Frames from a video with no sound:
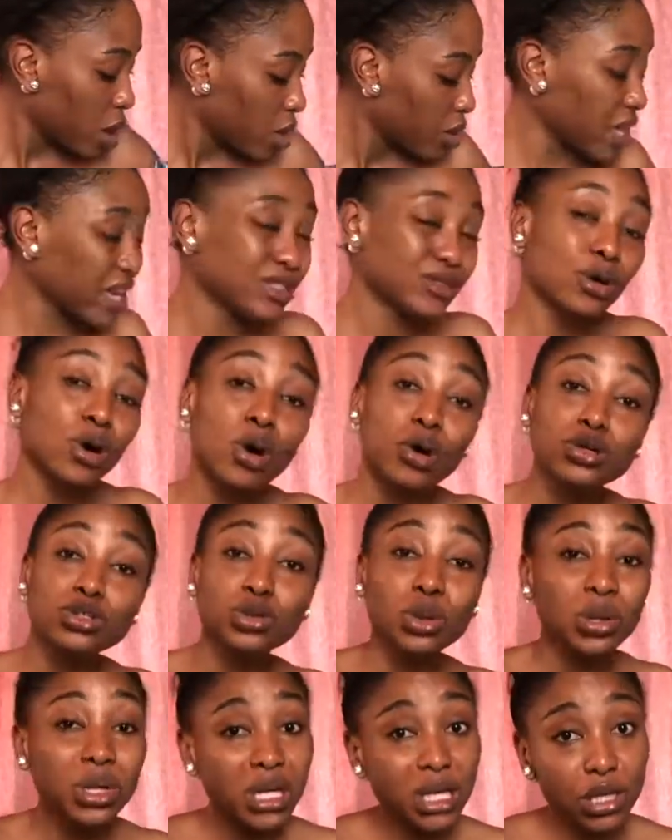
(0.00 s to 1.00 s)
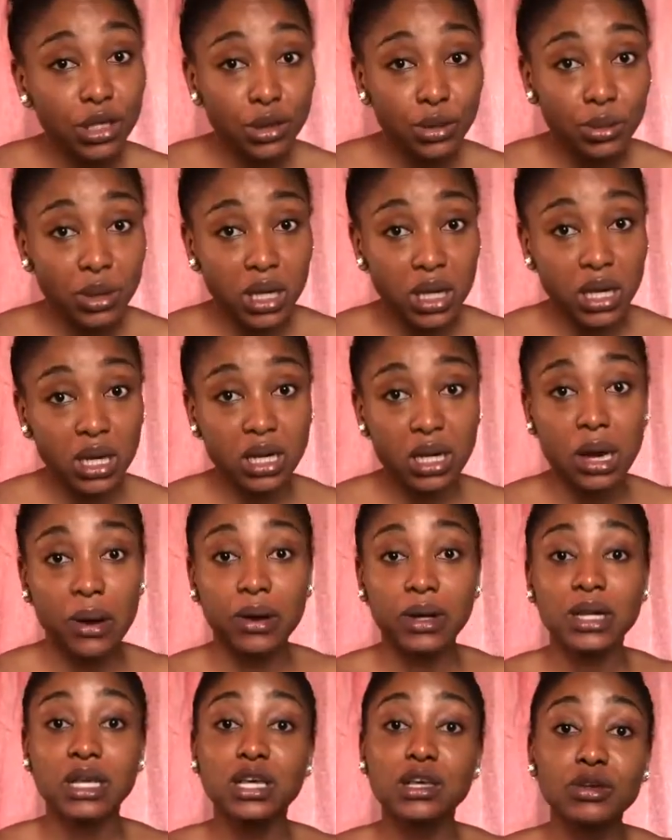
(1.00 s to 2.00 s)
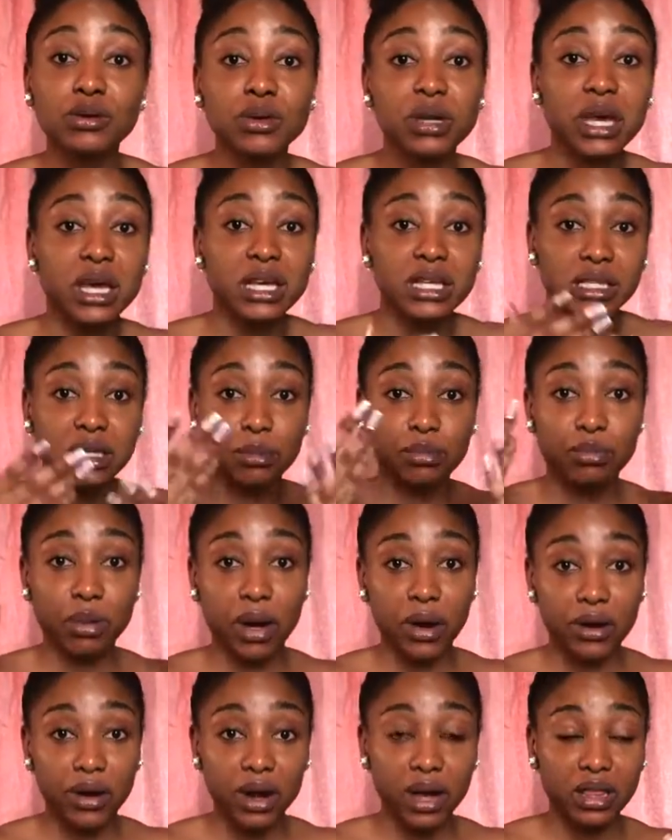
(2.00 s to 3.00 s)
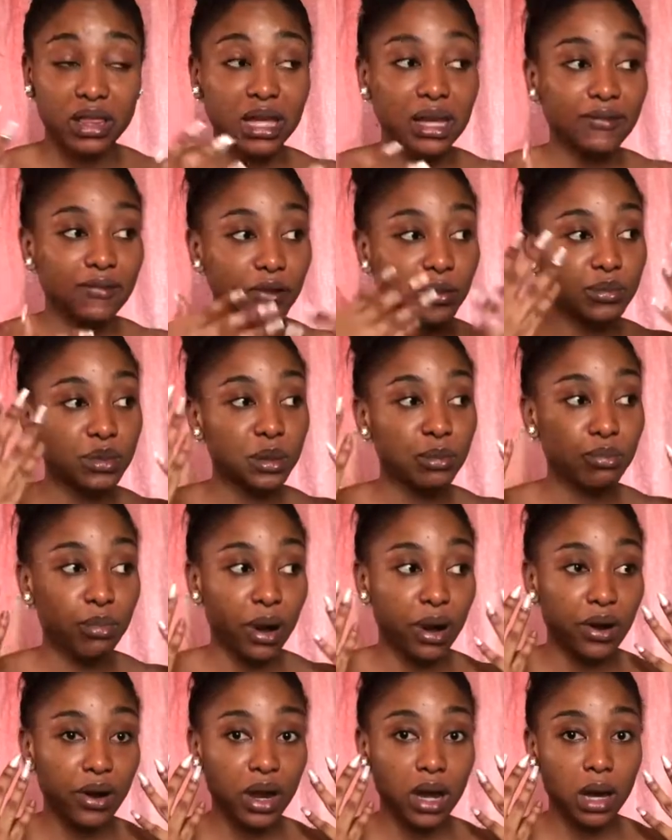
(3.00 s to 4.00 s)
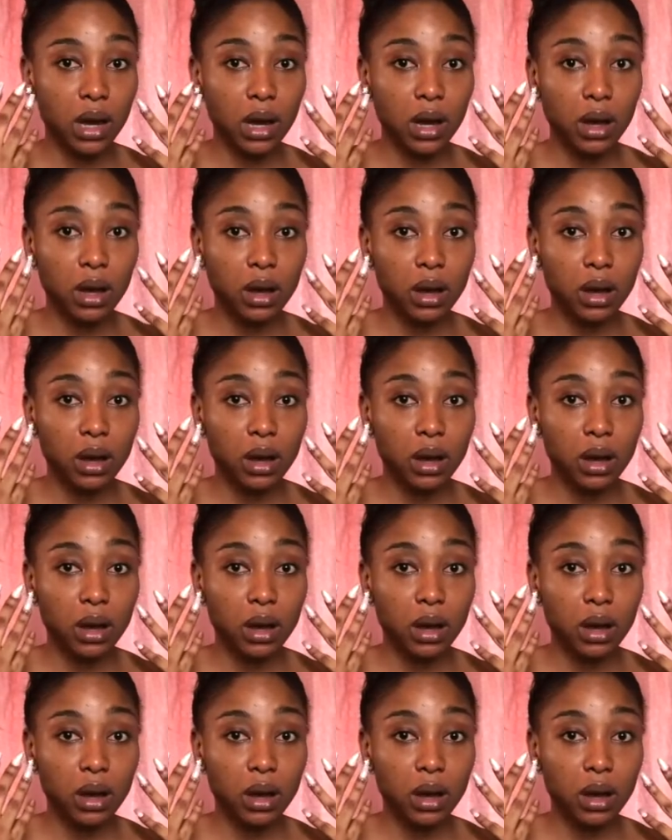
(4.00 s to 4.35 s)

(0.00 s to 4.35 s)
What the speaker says: There's also EUK. Now an EUK is a barrier that forms a barrier